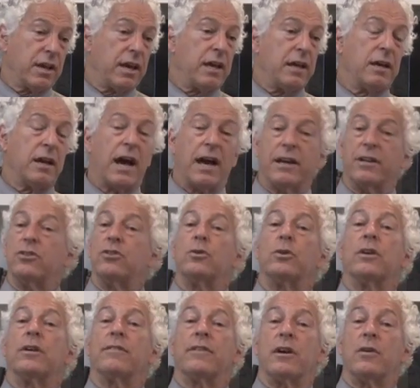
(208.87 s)
Hey, I could do
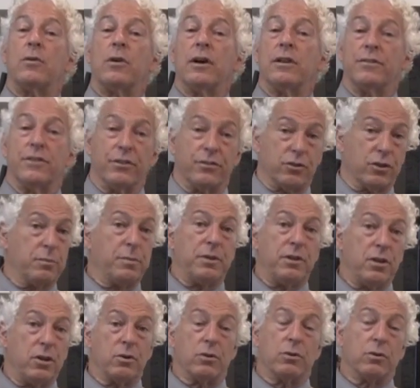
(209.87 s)
whatever I want. This could be
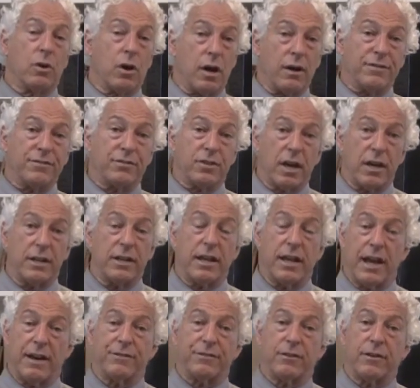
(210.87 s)
you.
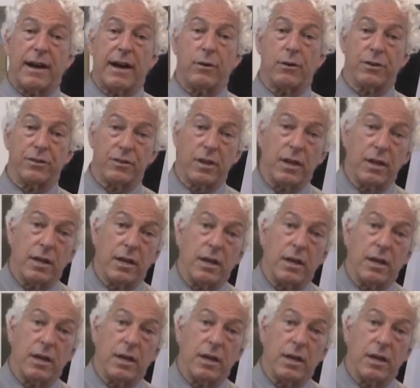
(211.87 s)
Off-site, after hours.